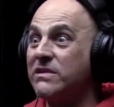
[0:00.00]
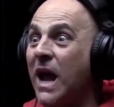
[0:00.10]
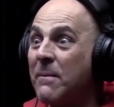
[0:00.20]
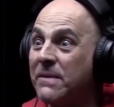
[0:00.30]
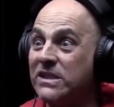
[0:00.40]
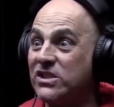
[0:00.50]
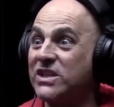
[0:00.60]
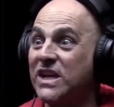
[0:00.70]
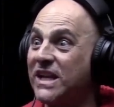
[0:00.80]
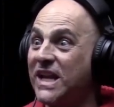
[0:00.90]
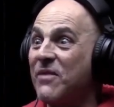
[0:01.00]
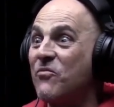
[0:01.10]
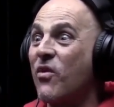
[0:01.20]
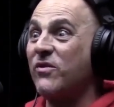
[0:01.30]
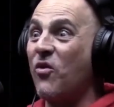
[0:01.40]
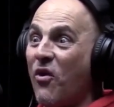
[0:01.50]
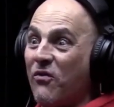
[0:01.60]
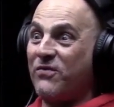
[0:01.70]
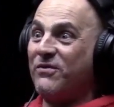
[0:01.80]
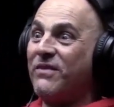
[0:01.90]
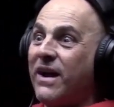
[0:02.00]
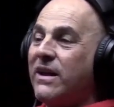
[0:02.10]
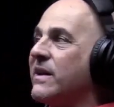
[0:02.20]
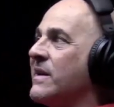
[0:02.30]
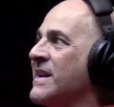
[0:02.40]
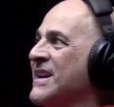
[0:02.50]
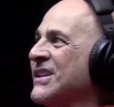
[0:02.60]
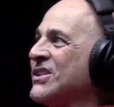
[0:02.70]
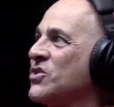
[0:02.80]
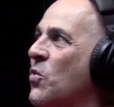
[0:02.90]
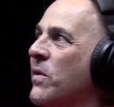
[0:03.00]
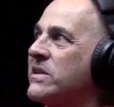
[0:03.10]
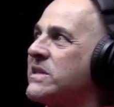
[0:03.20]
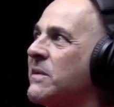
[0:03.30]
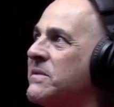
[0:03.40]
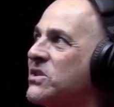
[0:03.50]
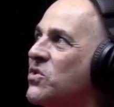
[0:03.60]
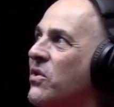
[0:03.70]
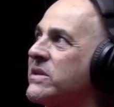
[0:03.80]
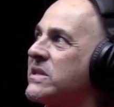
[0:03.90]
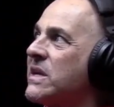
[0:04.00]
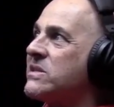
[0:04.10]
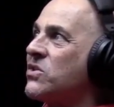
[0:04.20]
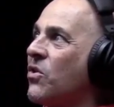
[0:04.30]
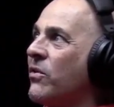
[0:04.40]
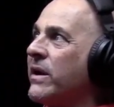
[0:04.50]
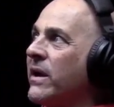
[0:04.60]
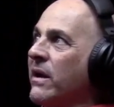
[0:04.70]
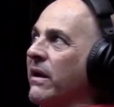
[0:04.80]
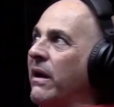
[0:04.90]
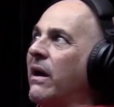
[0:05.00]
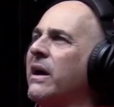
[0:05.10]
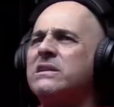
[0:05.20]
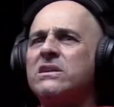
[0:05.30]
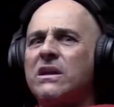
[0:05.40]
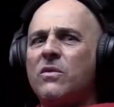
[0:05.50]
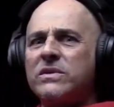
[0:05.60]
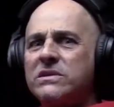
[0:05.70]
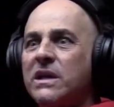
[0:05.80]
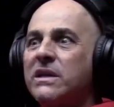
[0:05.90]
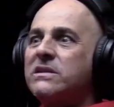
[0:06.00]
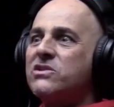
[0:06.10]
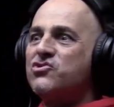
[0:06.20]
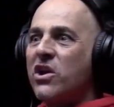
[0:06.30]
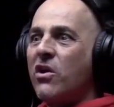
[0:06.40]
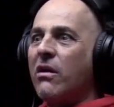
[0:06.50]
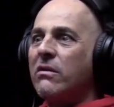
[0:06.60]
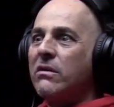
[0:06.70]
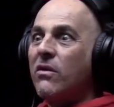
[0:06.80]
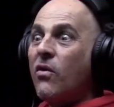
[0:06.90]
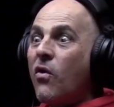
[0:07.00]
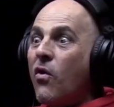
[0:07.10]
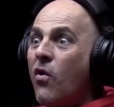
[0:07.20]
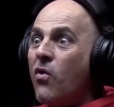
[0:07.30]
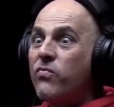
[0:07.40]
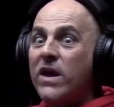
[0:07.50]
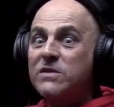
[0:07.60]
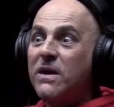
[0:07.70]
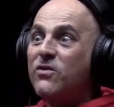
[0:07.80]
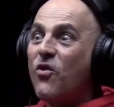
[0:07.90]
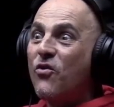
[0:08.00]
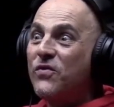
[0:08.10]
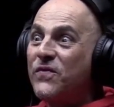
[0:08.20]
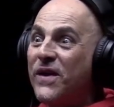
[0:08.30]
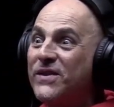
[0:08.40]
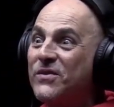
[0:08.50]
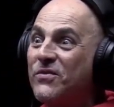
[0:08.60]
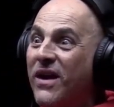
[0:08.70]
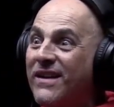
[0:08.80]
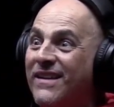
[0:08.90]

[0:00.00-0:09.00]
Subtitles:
I mean, the skin came right off, right? So when he's telling me the story, he says, I said, yeah, what's his name? He says, JR. Oh, that's my co-defendant, right?